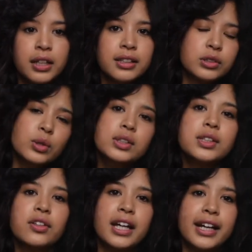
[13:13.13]
There's
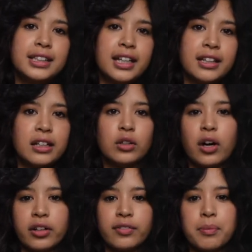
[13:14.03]
also the idea that a
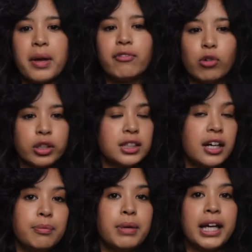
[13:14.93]
lot of them have worked
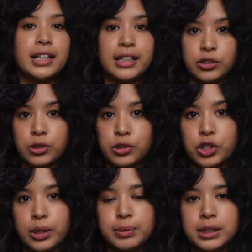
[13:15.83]
unpaid
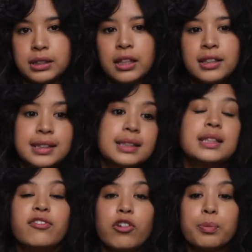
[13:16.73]
internships,
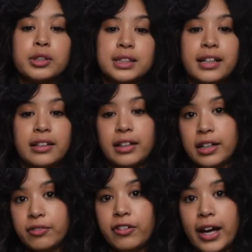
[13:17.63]
64%
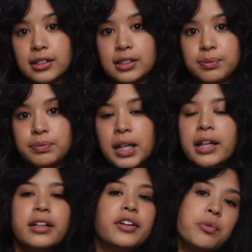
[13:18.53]
in fact.
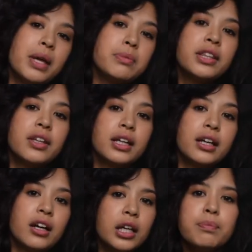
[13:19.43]
Now you may be
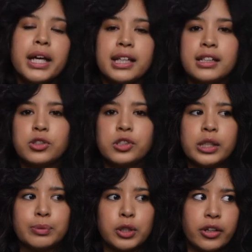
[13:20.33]
thinking unpaid
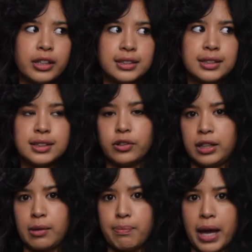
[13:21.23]
internships aren't
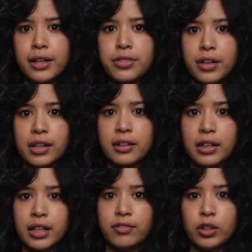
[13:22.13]
necessarily a bad thing,
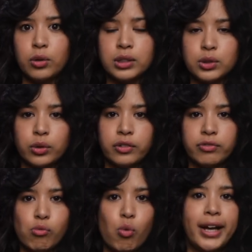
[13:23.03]
they give you a sort
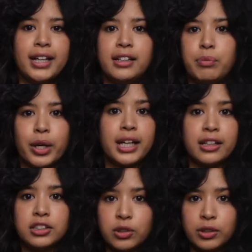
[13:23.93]
of way to break
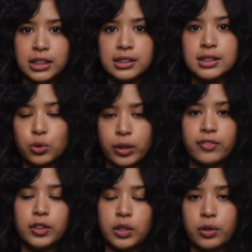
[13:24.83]
into an industry
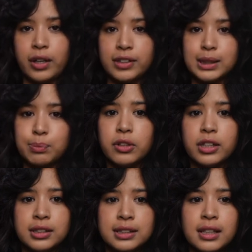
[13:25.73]
if you don't have
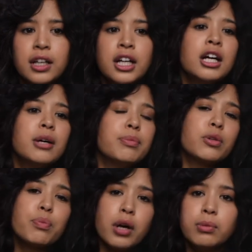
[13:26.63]
experience, but
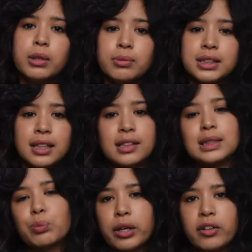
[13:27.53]
the problem is that the
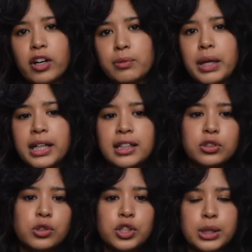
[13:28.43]
spread of unpaid
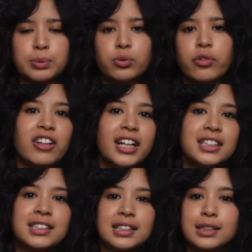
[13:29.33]
internships
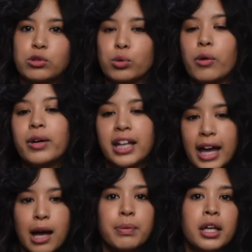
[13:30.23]
reflects this growing
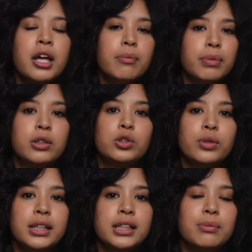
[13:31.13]
gap
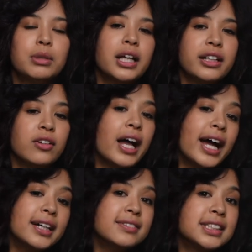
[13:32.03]
between millennial
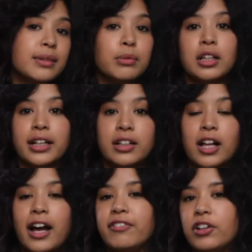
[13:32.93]
haves and millennial
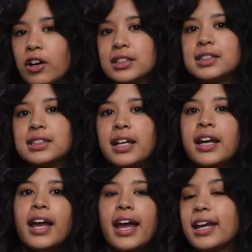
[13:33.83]
have-nots,
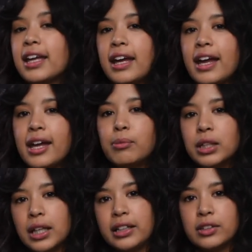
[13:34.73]
aka
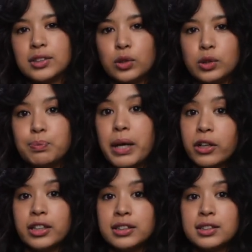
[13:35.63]
millennials whose
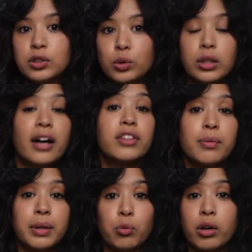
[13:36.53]
parents, who love
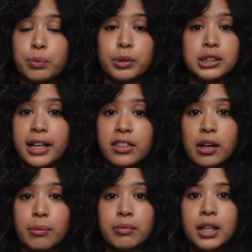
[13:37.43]
them and want to protect
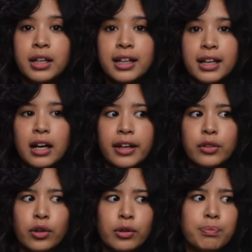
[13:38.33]
them, can
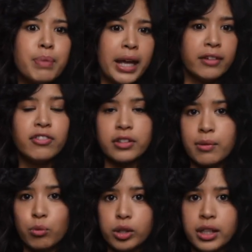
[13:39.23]
either pay for
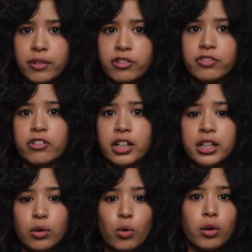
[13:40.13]
them working for
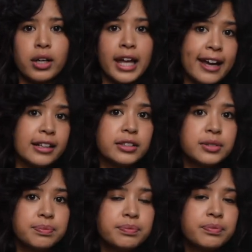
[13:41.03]
free or can't.